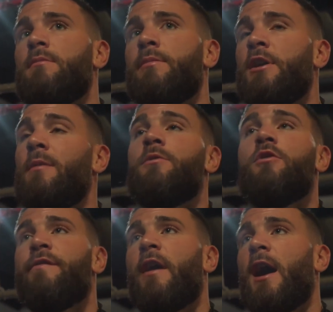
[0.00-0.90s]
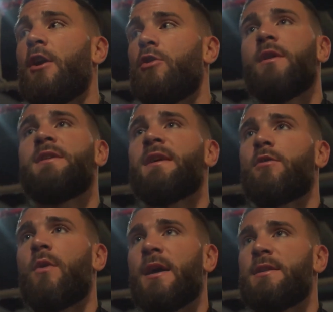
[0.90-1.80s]
become unified or really take
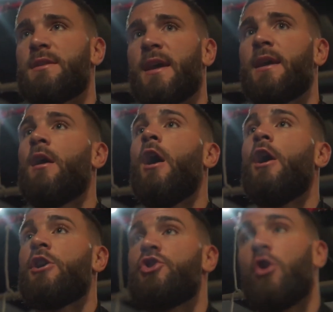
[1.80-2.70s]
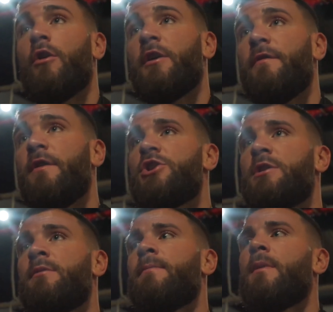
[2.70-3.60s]
the reins control the
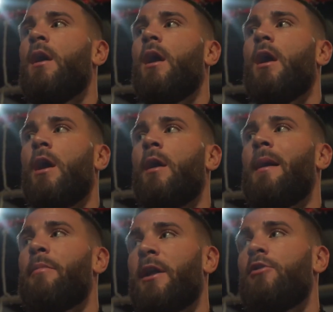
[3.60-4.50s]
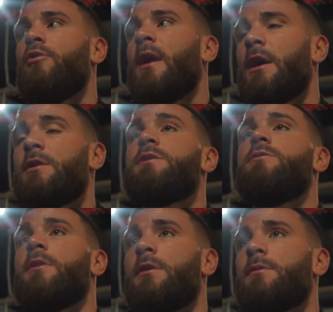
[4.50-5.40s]
division. Um, I plan on doing that here
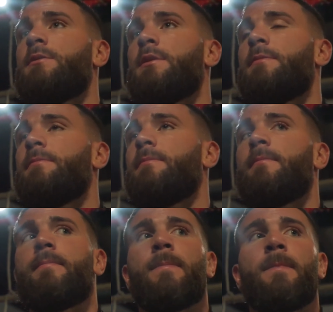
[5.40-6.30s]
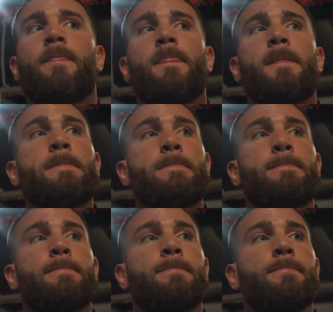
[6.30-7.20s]
soon, though. So. You think that, that